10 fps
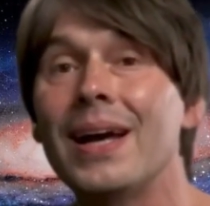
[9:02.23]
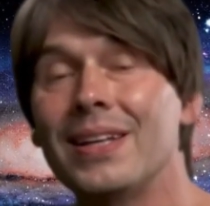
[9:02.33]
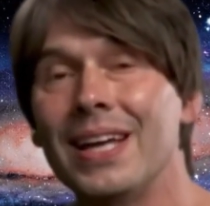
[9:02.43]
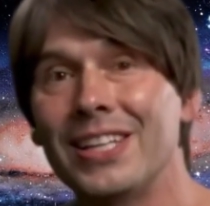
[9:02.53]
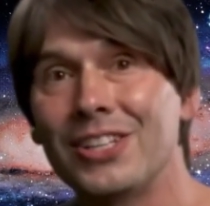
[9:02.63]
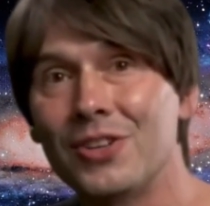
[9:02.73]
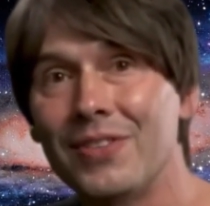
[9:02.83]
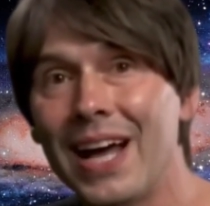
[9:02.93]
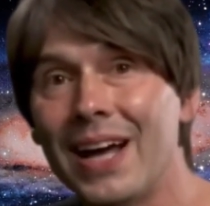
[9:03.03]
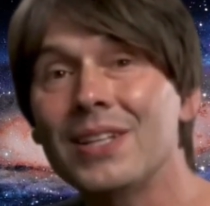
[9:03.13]
they discovered
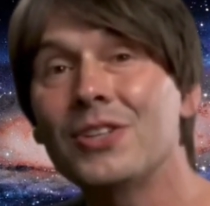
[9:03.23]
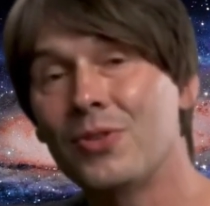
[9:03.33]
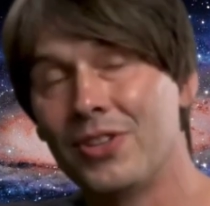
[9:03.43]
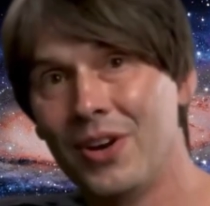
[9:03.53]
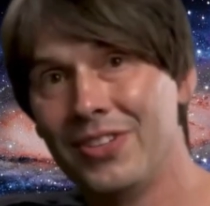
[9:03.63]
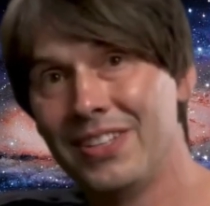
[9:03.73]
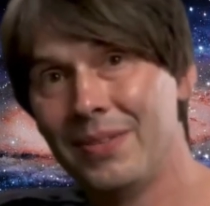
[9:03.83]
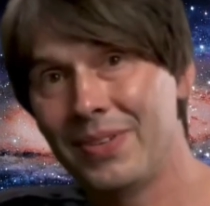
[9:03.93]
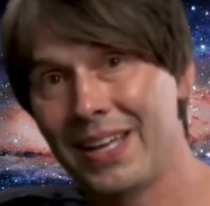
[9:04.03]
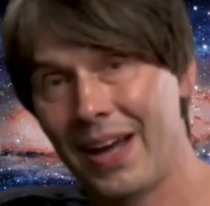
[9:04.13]
Atlas was not
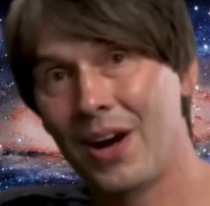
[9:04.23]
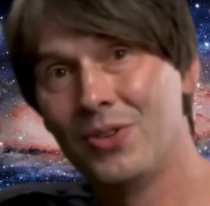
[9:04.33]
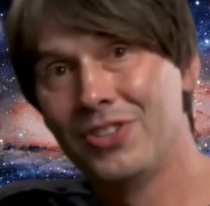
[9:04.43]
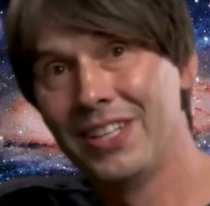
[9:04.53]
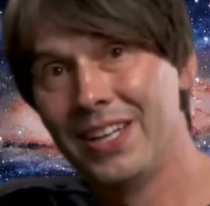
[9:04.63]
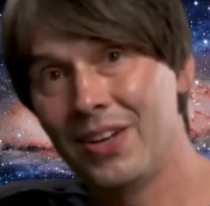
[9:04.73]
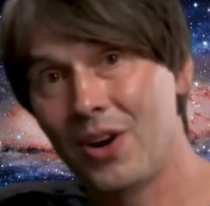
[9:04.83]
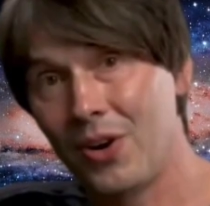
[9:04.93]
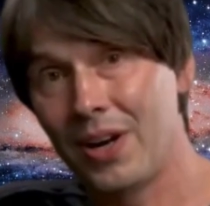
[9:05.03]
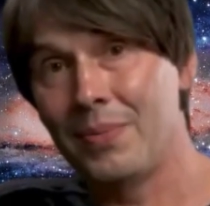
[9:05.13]
simply coasting
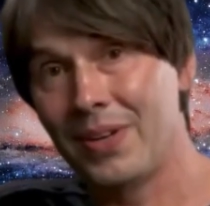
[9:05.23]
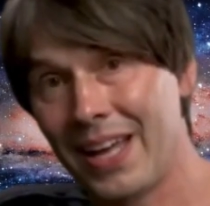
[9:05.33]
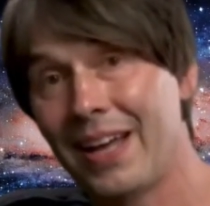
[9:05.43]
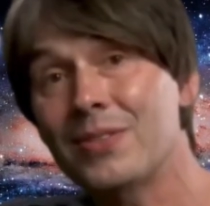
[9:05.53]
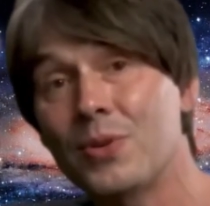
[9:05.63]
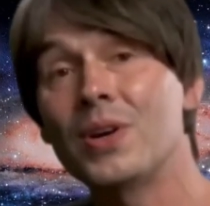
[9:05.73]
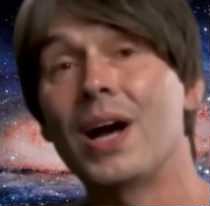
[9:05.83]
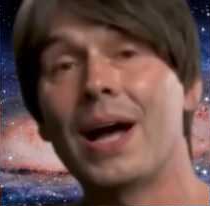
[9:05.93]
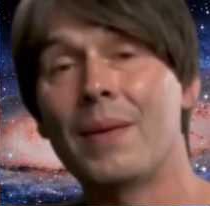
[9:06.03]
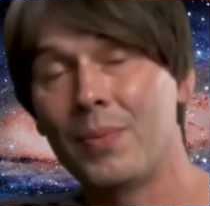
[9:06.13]
along a predictable
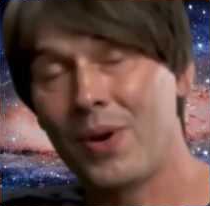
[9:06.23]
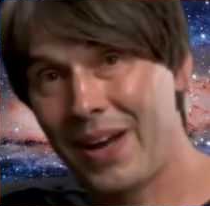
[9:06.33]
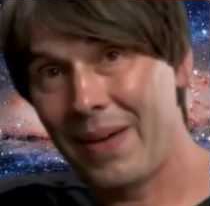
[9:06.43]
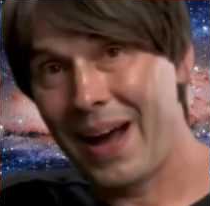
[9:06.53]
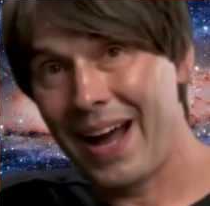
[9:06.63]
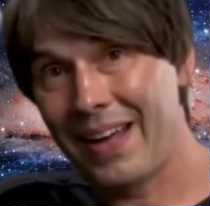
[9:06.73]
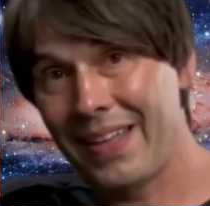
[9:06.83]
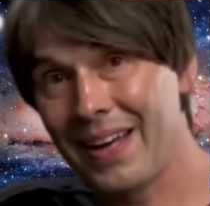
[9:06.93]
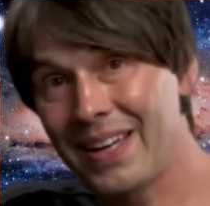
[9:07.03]
hyperbolic path.